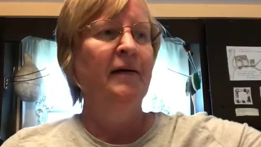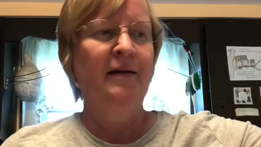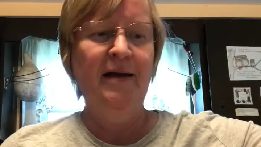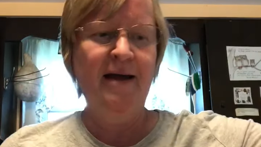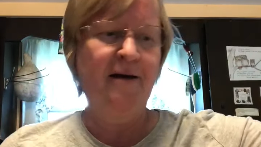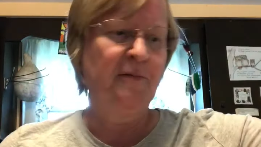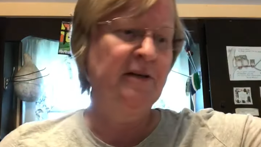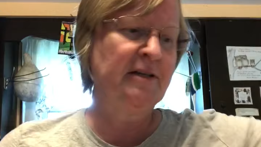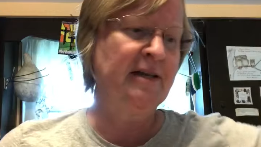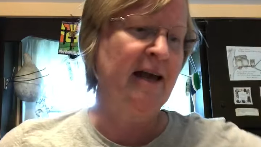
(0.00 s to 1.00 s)
Now, we
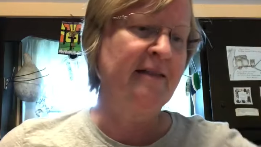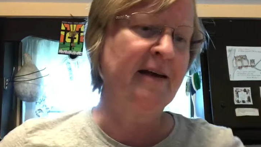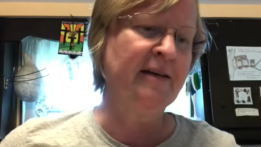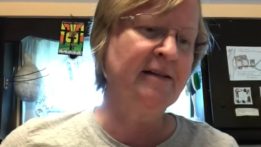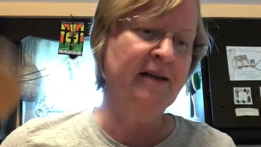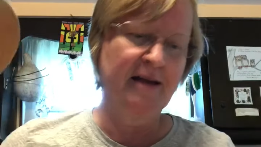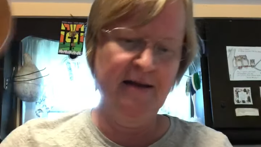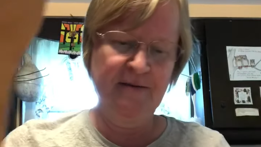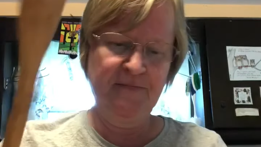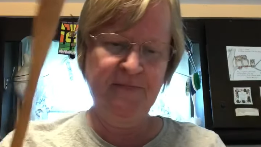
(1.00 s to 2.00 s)
just take this
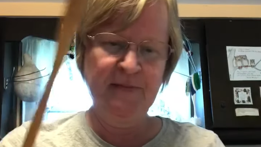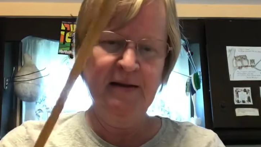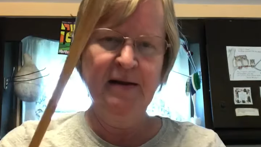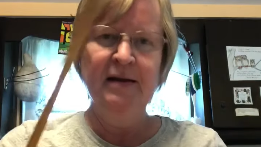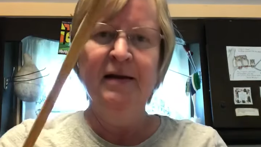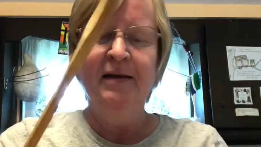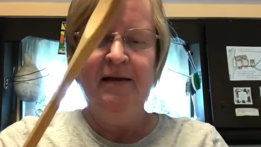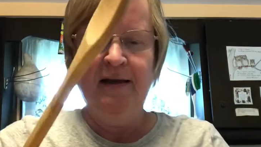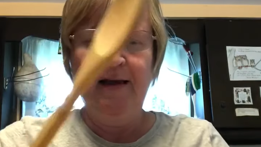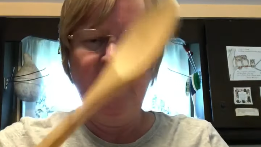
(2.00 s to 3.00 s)

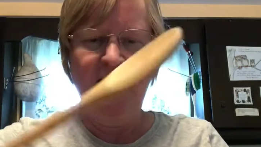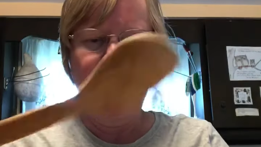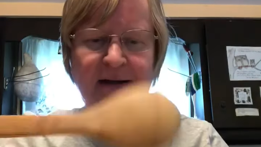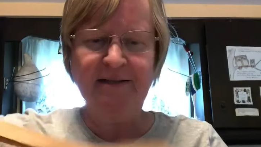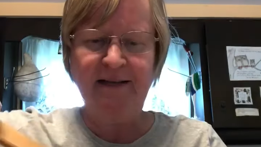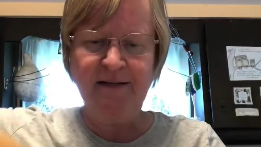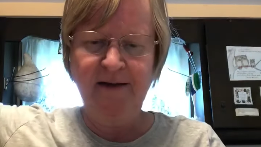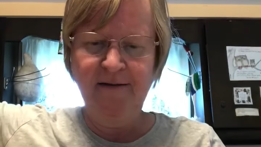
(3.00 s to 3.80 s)
and mix it.